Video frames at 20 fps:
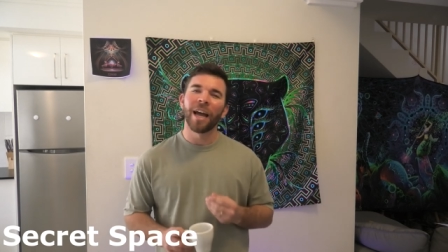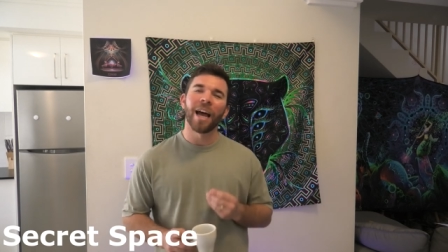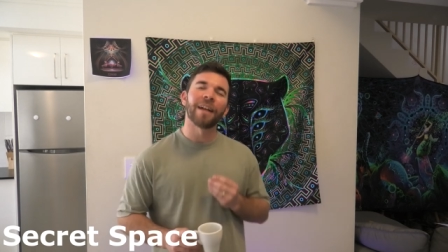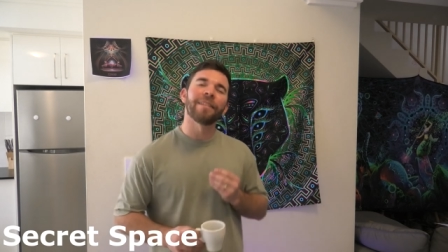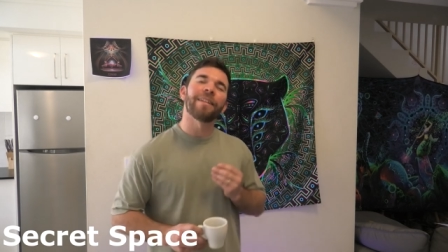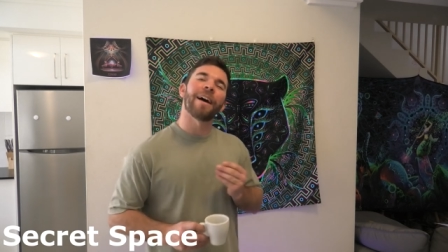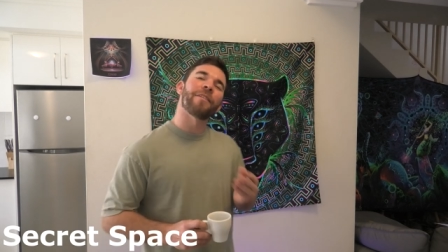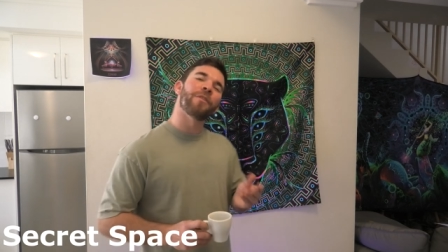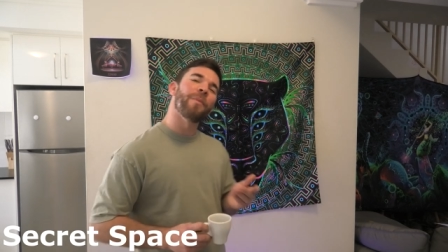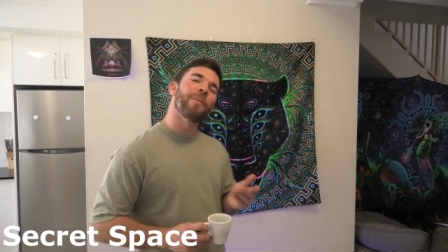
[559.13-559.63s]

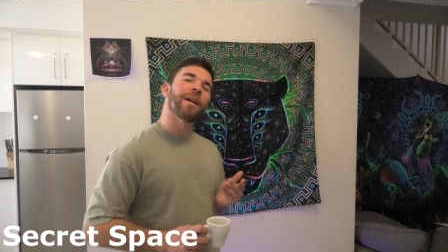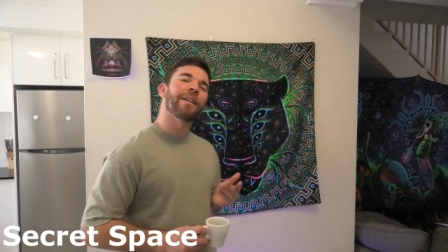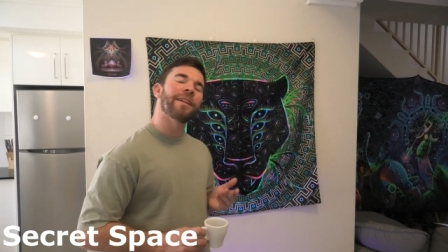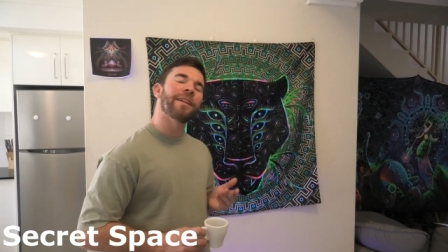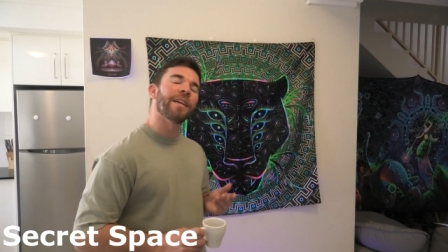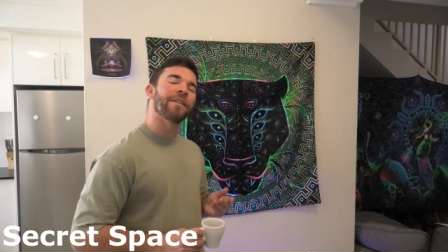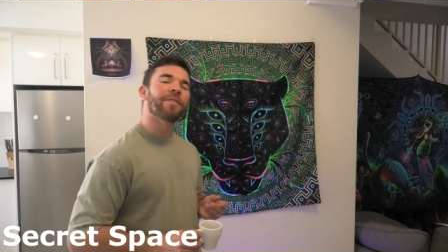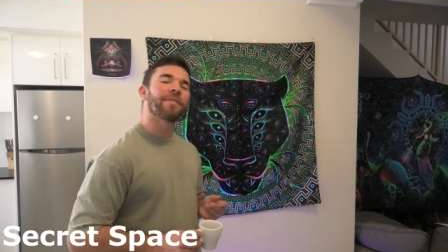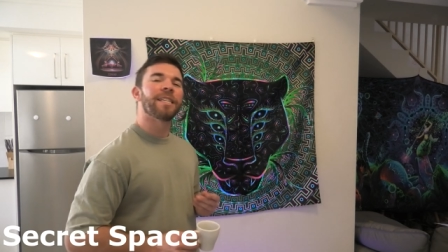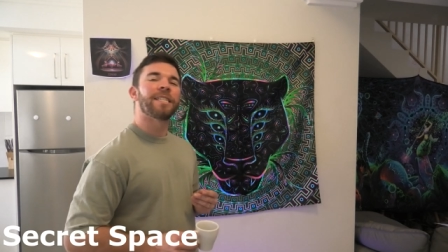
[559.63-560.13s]
Allow the
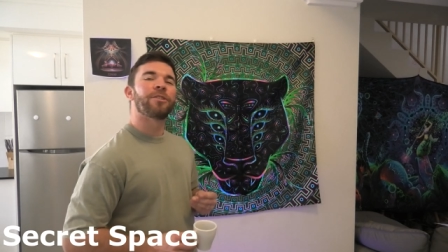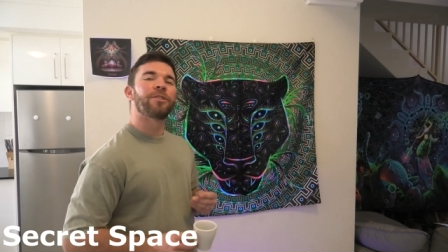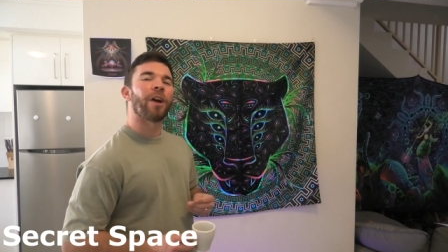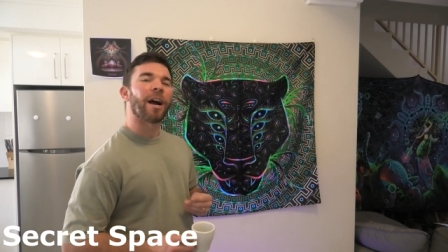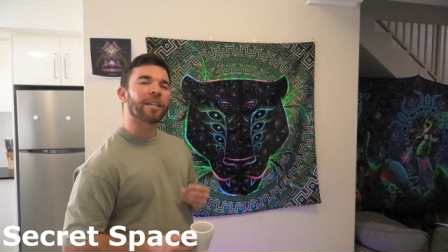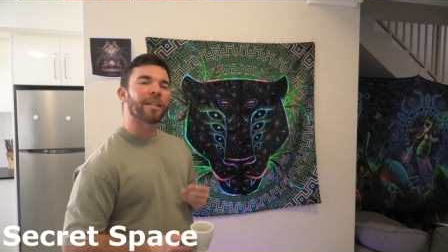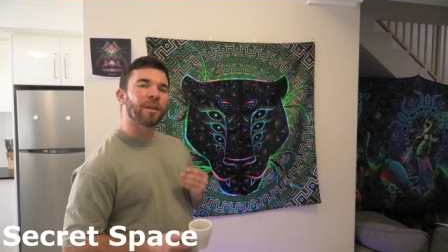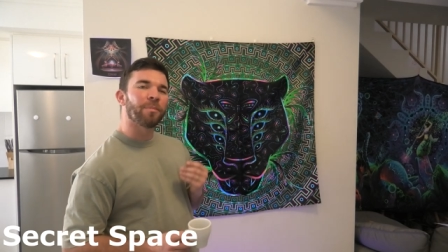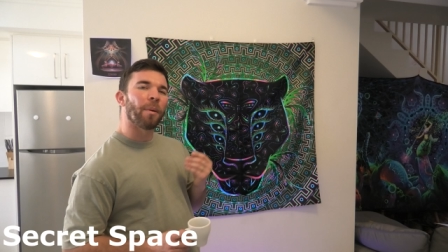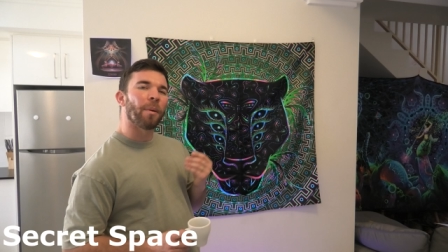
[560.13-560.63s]
melody of this
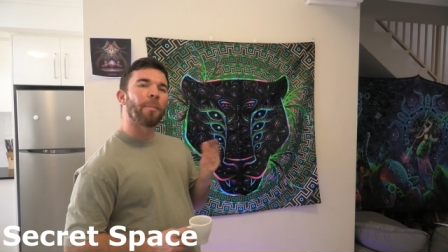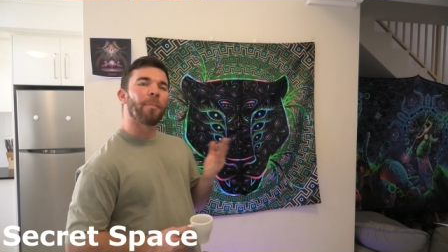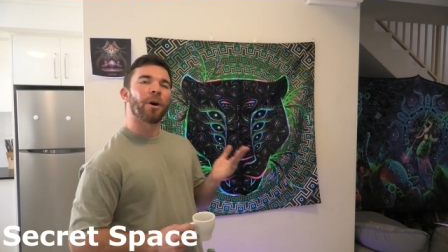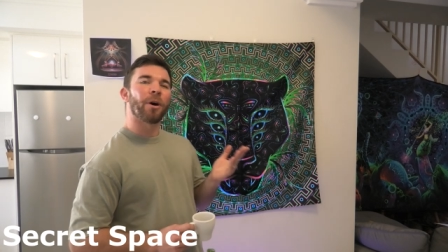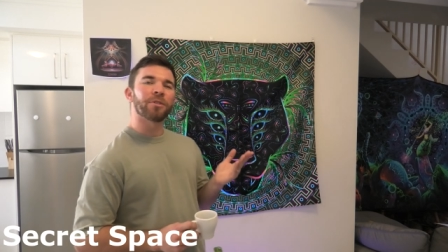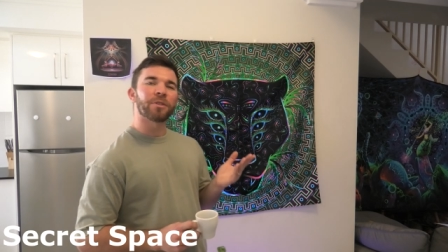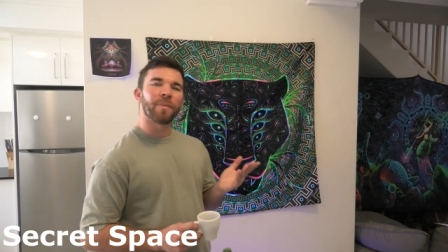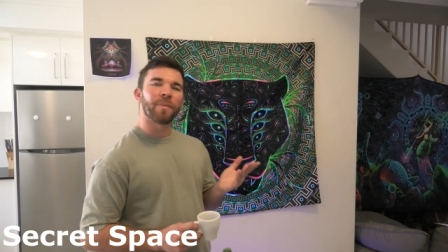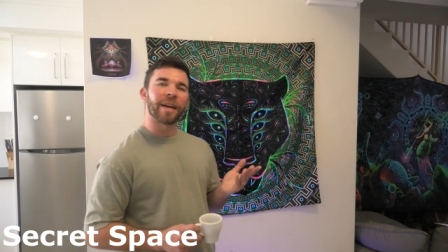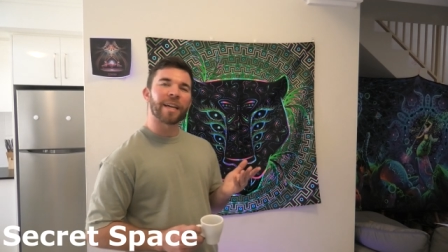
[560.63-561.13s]
track to
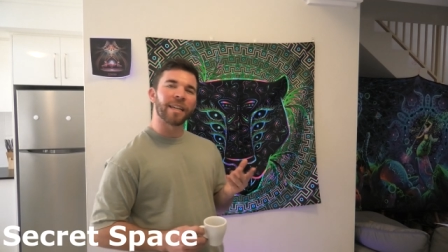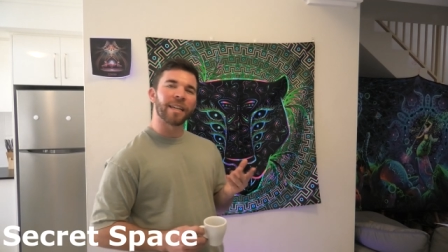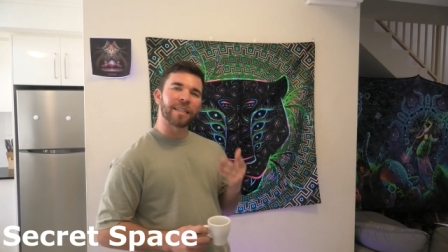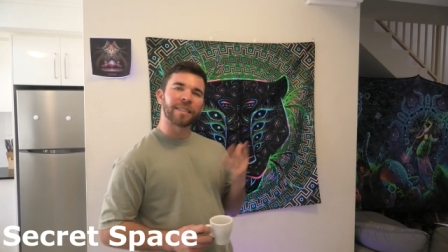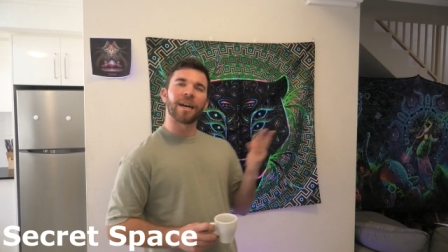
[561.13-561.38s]
propulse my inner